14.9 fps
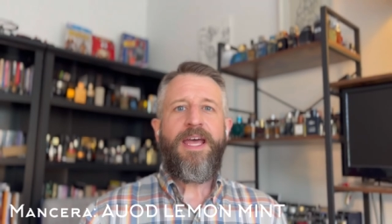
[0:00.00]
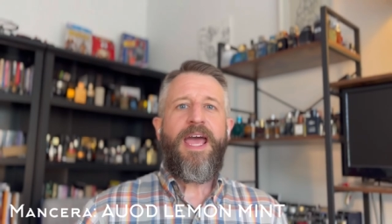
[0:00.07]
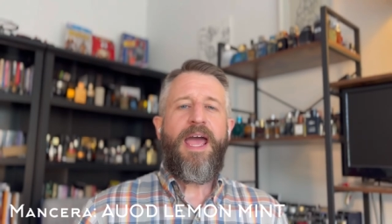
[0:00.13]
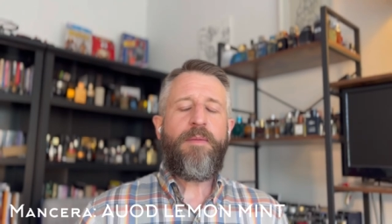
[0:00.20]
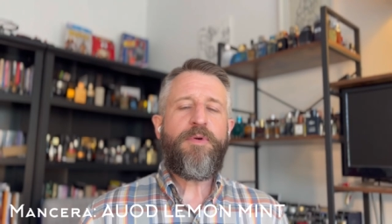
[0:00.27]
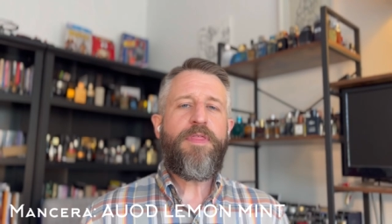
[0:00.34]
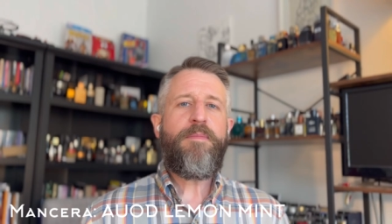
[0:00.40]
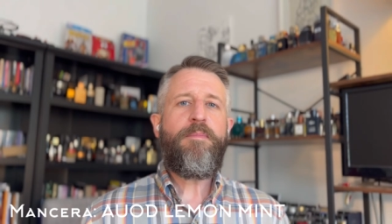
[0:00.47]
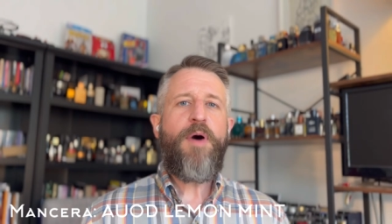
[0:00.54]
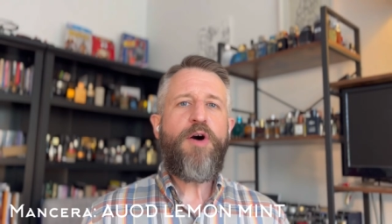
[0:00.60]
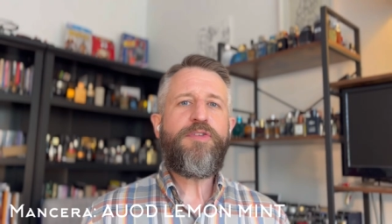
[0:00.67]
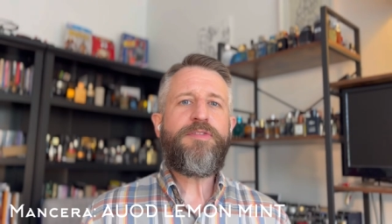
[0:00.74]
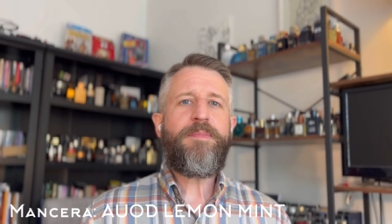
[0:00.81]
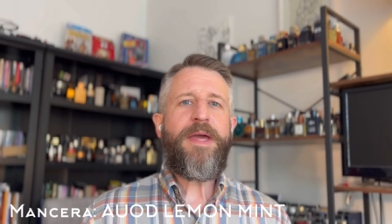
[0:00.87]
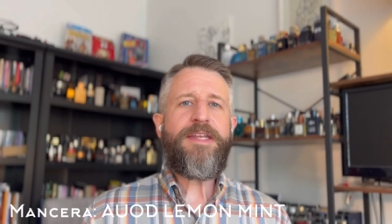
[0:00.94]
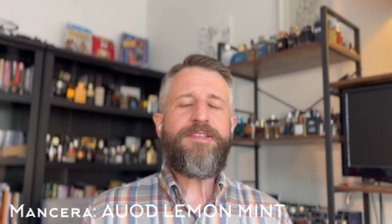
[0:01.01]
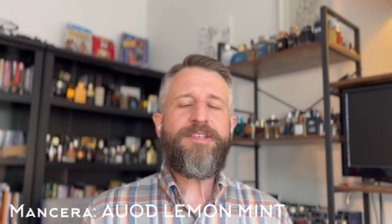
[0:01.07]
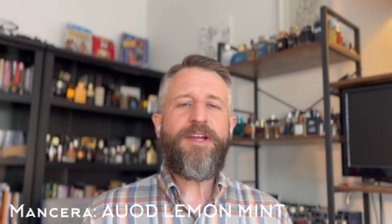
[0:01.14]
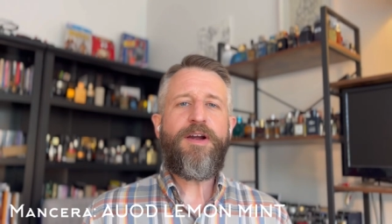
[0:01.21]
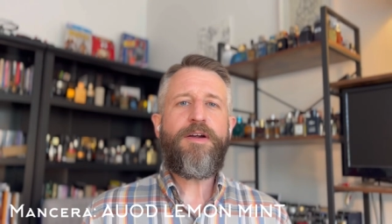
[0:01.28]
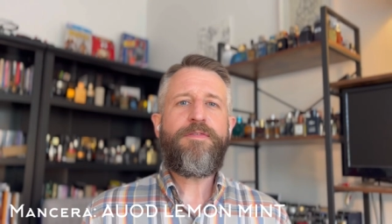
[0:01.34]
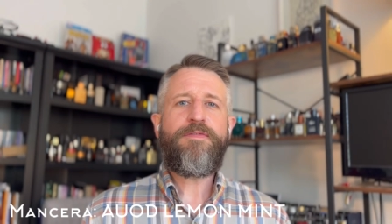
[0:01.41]
And with most
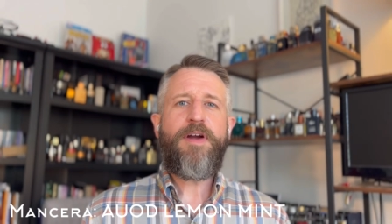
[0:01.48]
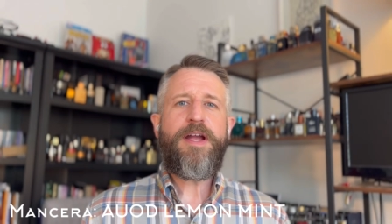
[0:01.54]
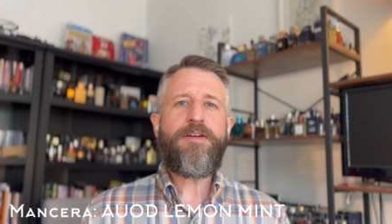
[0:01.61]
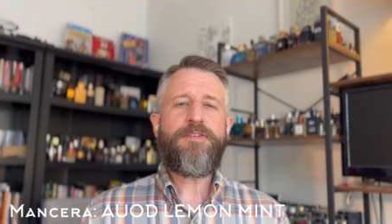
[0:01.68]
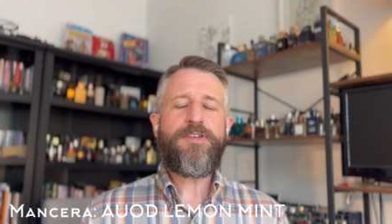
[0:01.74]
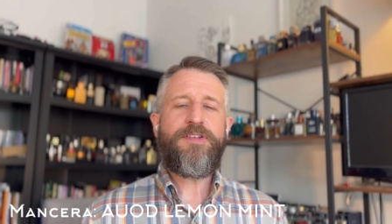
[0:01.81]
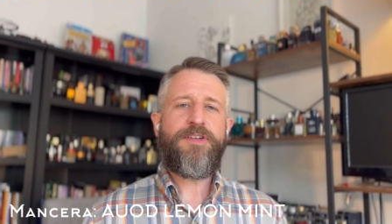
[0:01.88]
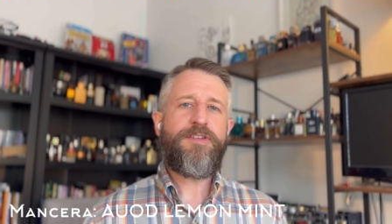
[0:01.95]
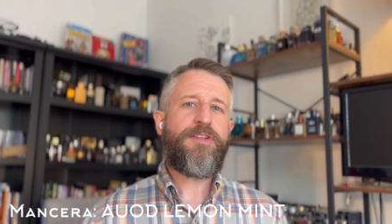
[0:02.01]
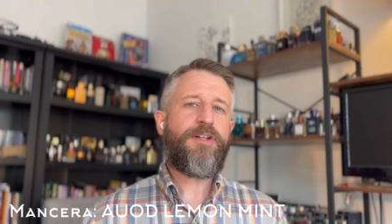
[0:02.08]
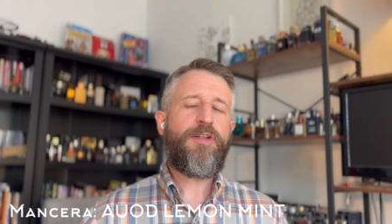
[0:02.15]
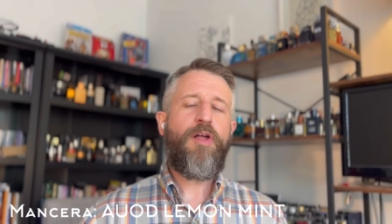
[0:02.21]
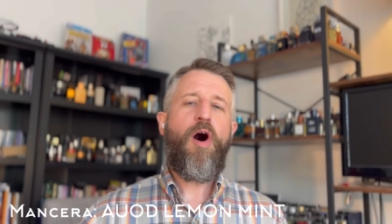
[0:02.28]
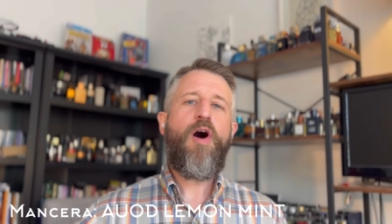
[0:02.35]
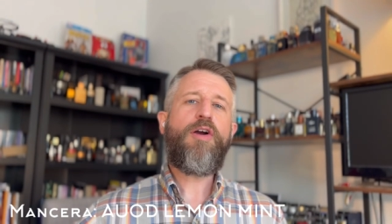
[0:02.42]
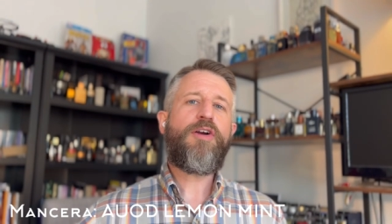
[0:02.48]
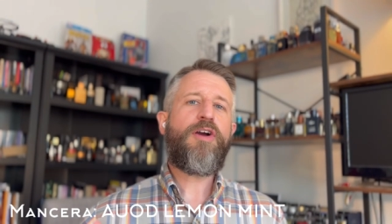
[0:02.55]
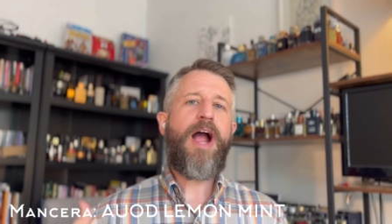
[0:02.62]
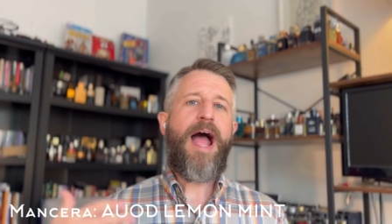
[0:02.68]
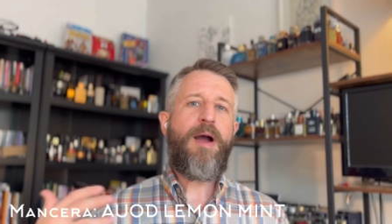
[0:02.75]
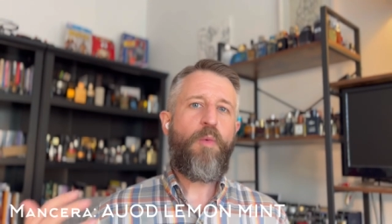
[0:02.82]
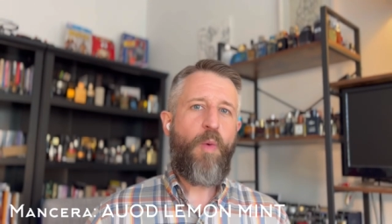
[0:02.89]
Mancera fragrances, the
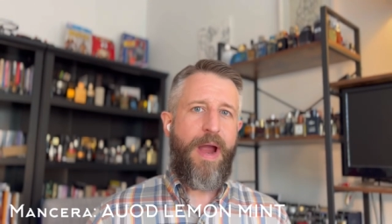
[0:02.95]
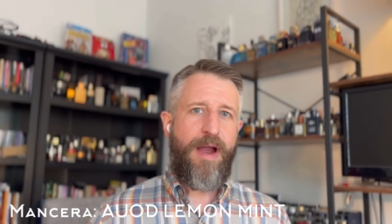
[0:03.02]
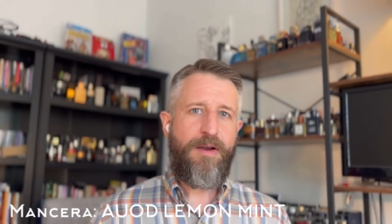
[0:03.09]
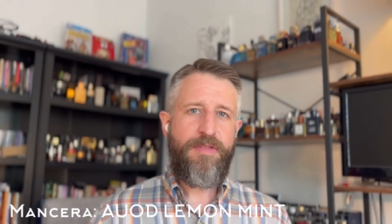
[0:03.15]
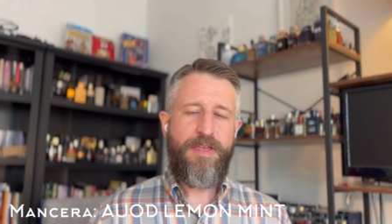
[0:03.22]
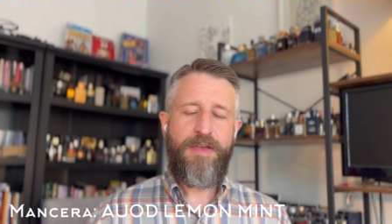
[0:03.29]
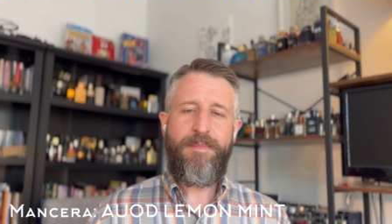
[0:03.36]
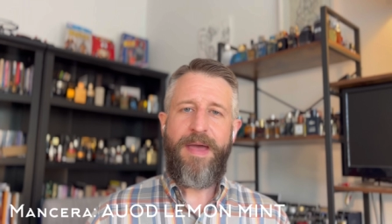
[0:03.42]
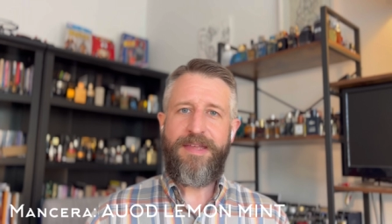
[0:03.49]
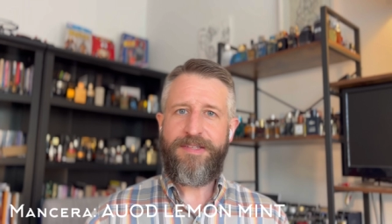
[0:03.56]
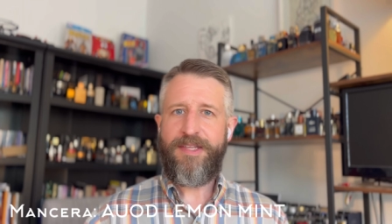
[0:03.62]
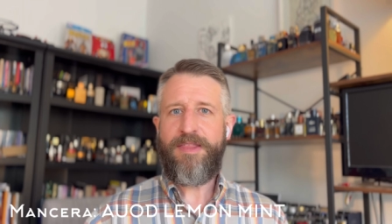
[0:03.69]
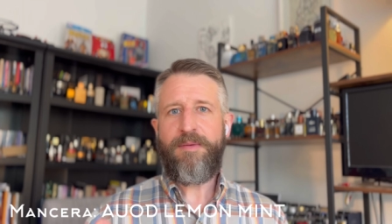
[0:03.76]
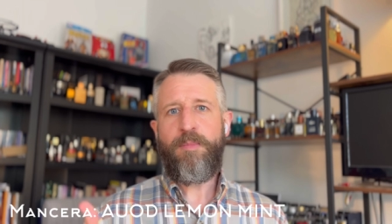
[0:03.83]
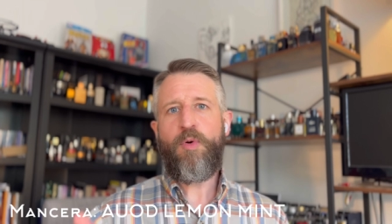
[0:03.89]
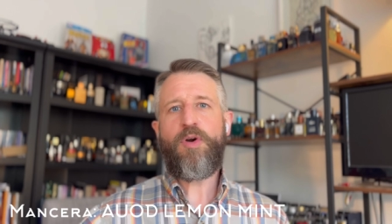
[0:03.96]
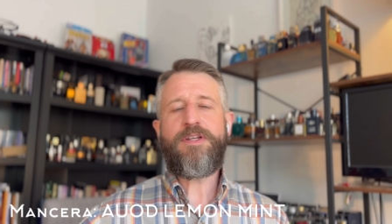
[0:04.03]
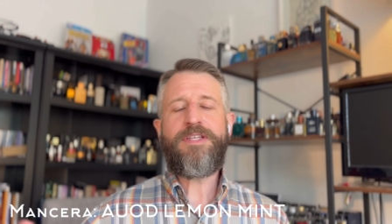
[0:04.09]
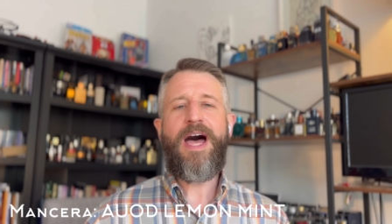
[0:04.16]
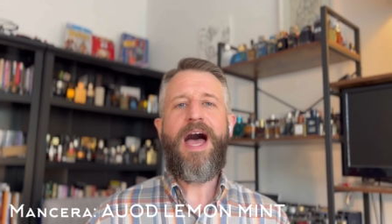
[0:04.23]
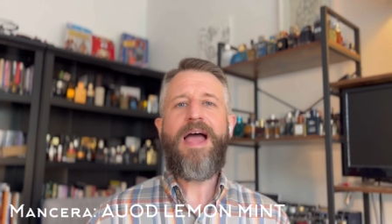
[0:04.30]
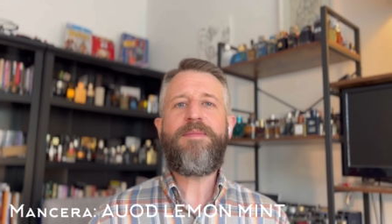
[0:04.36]
longer I wear them, as in the more
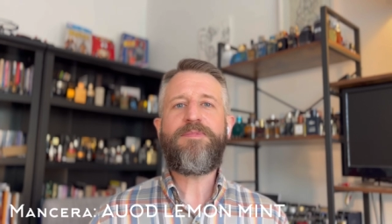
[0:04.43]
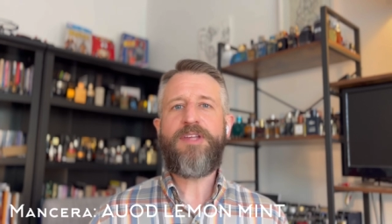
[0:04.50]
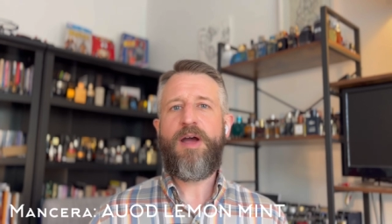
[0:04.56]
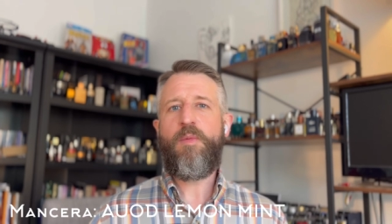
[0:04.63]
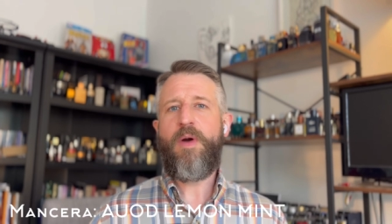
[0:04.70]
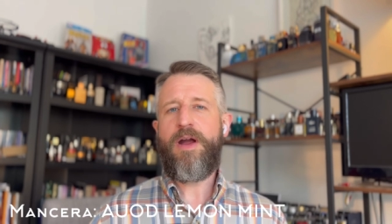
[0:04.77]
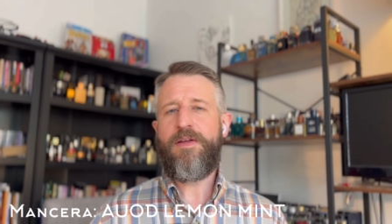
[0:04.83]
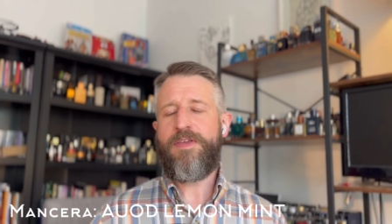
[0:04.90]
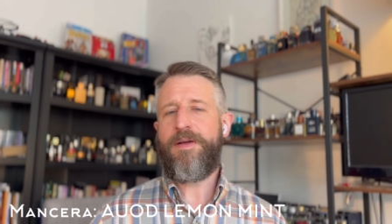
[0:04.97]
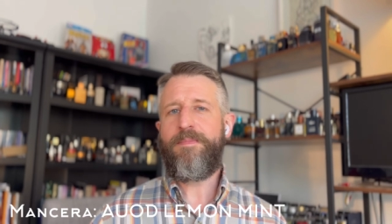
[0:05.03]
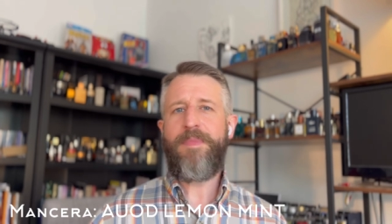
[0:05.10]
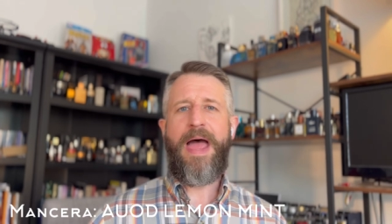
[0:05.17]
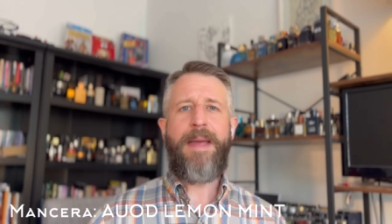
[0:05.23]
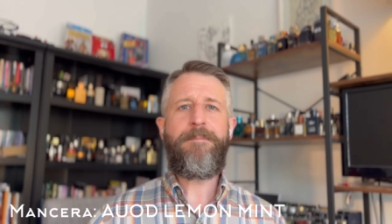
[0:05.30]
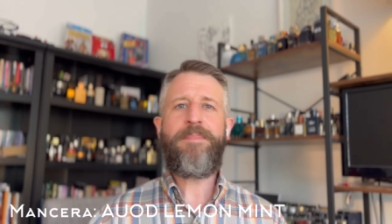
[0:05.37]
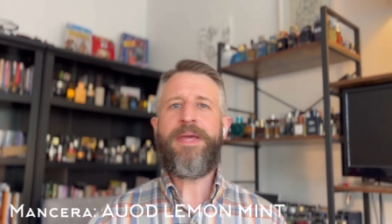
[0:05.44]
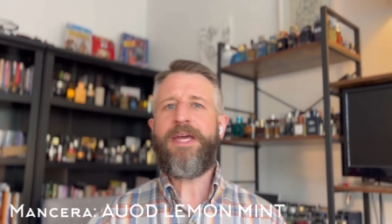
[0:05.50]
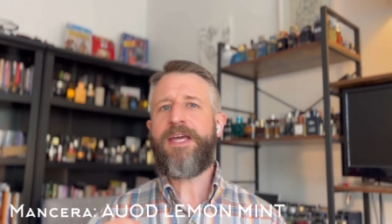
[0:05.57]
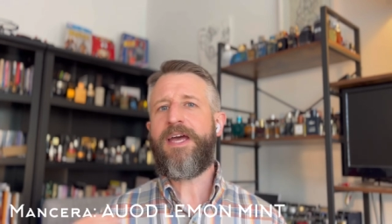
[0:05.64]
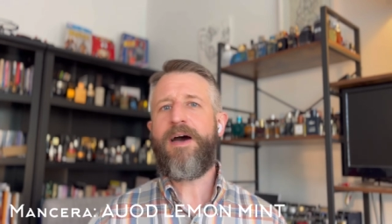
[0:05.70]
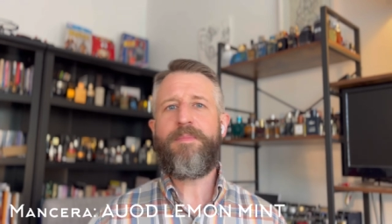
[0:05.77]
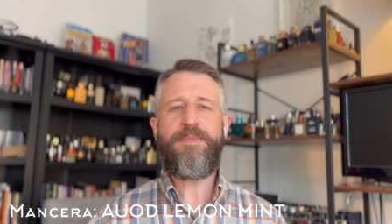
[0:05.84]
times I wear them, I
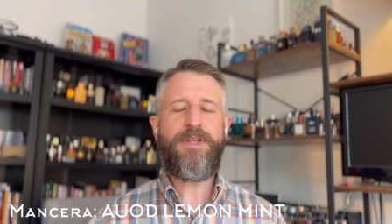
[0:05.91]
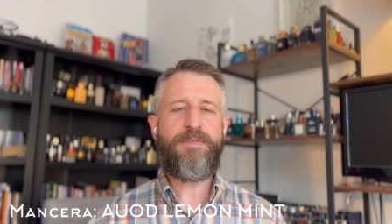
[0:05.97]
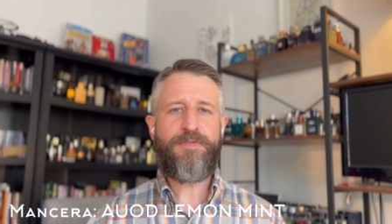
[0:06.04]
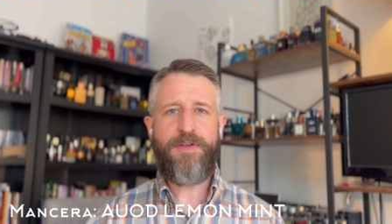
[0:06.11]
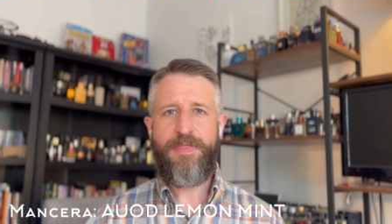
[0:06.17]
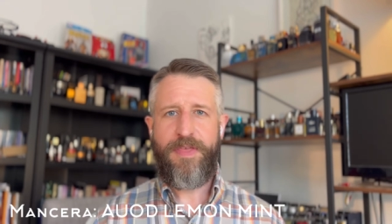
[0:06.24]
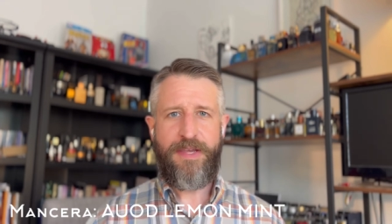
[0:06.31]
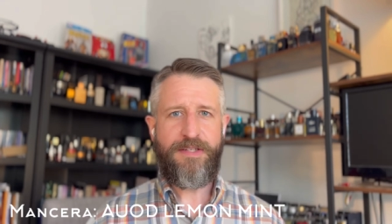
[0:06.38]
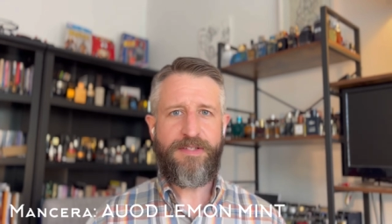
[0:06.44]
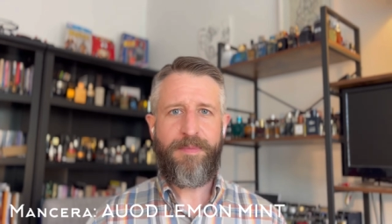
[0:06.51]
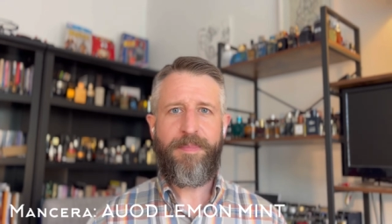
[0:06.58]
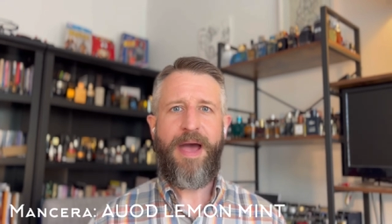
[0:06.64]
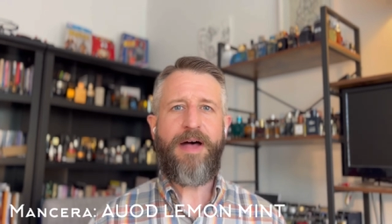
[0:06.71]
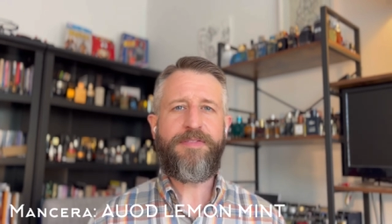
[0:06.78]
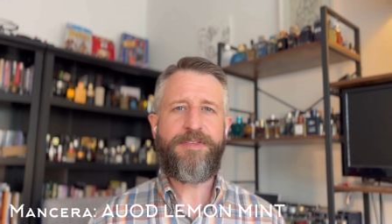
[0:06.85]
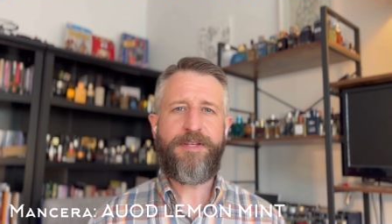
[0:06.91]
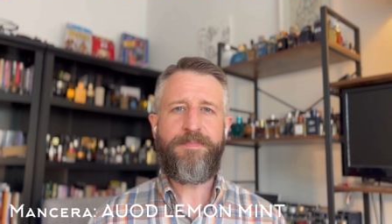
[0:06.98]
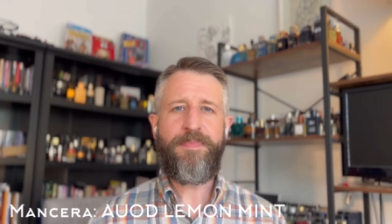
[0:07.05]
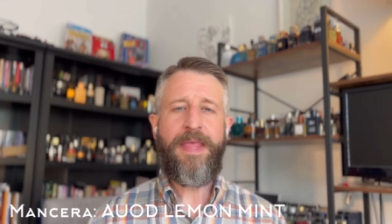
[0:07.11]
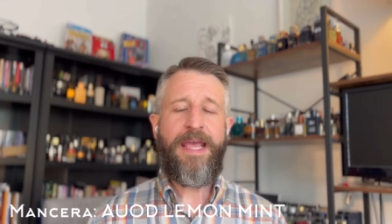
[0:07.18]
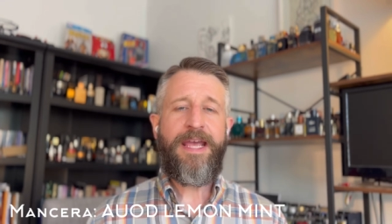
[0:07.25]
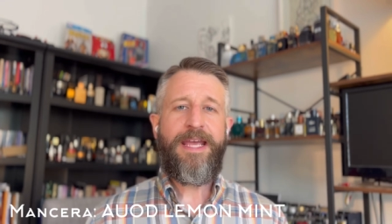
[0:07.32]
pick up different things about them.